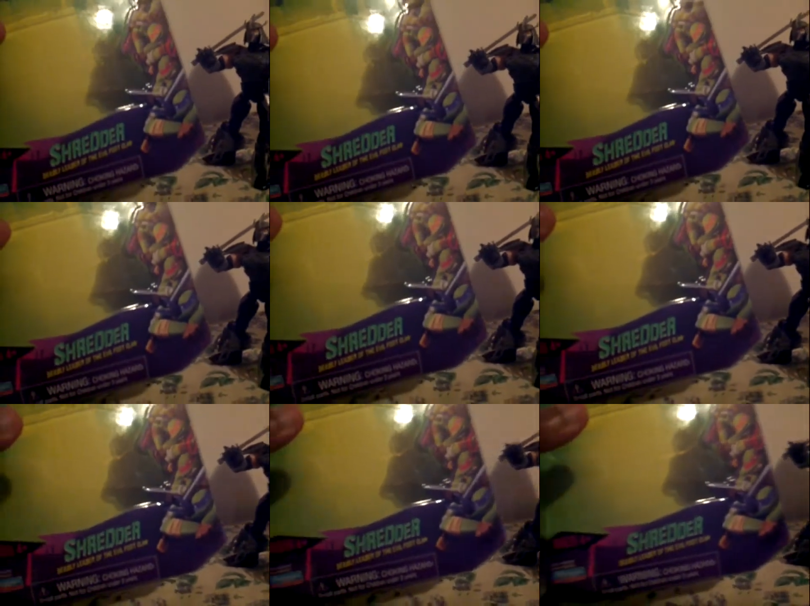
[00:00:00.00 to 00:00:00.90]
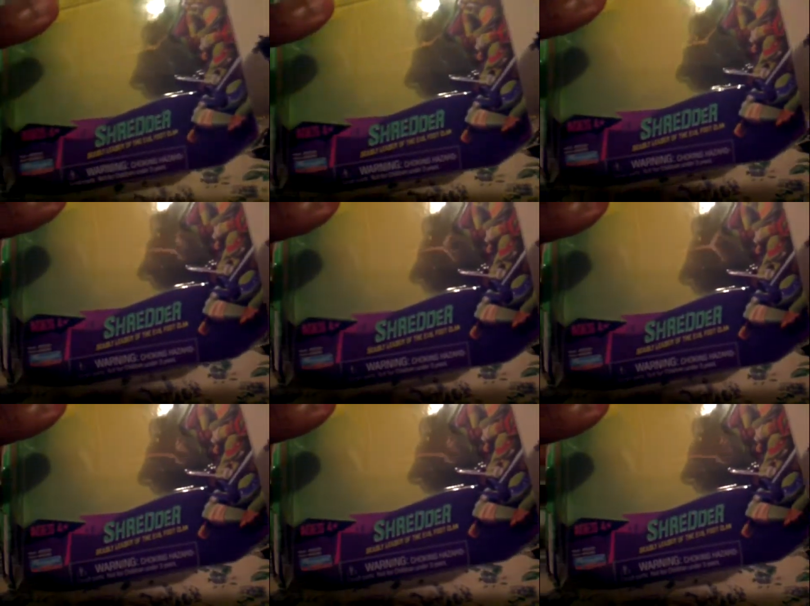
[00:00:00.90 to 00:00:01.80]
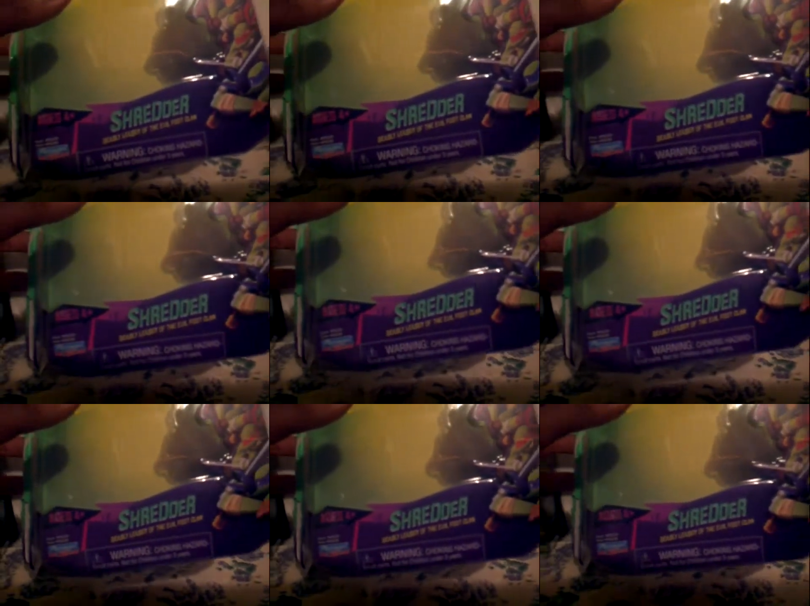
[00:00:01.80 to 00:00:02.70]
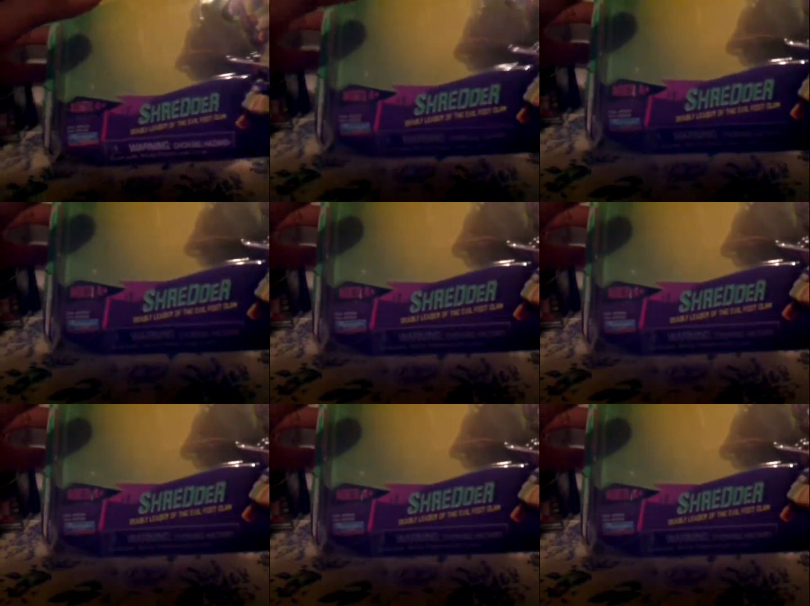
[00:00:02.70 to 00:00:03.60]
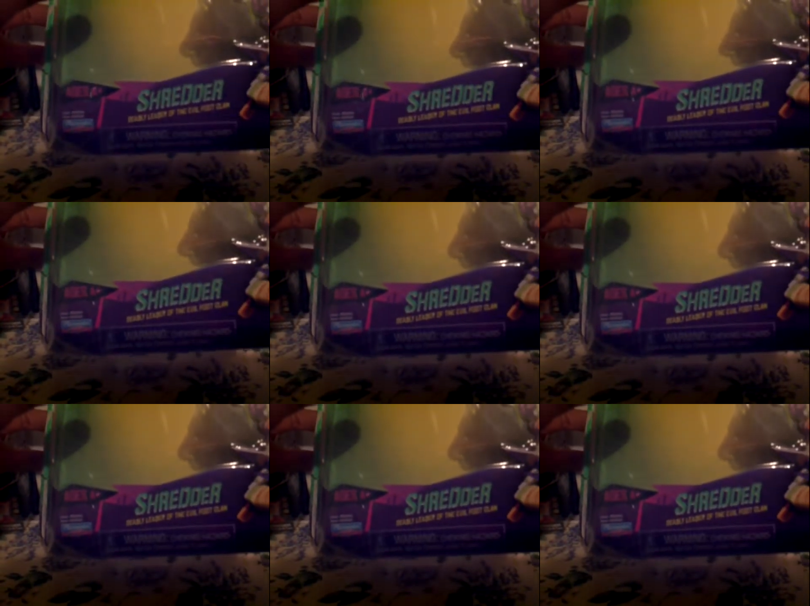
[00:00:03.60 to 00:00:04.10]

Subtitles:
Nobody's mouth can be seen.